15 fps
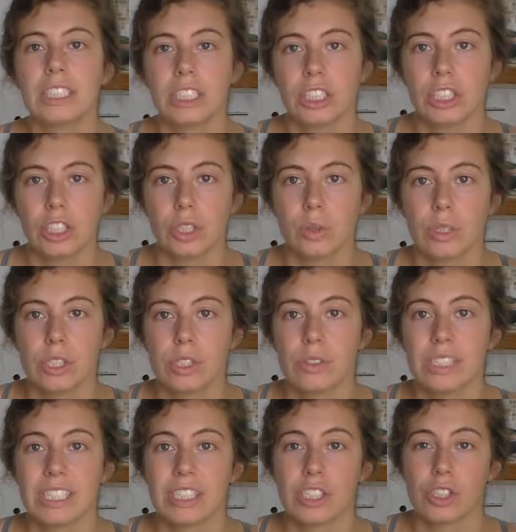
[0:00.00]
to do is you
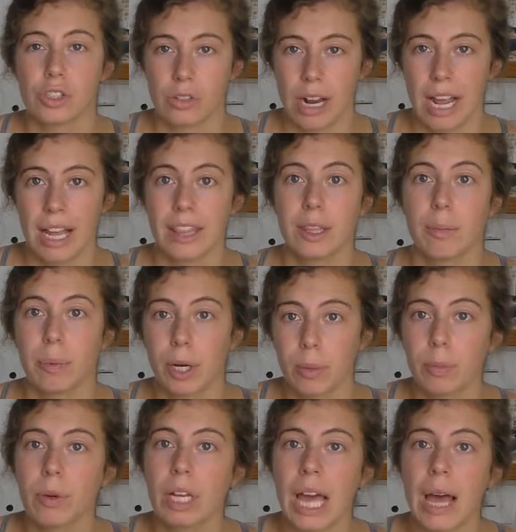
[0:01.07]
need to shred the
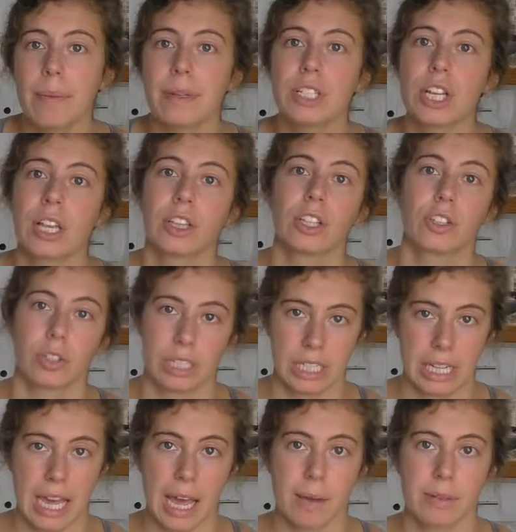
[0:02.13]
purple cabbage and the
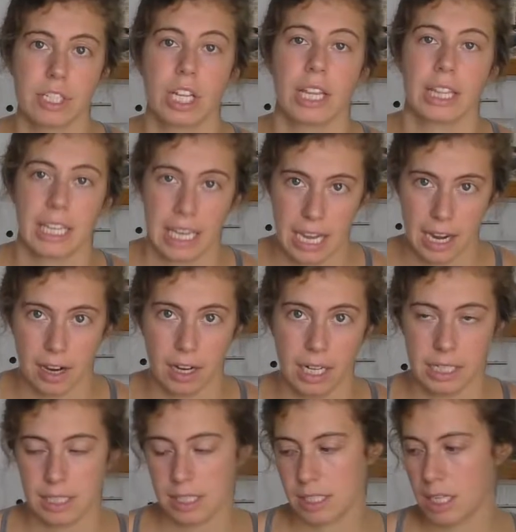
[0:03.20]
green cabbage and the carrots.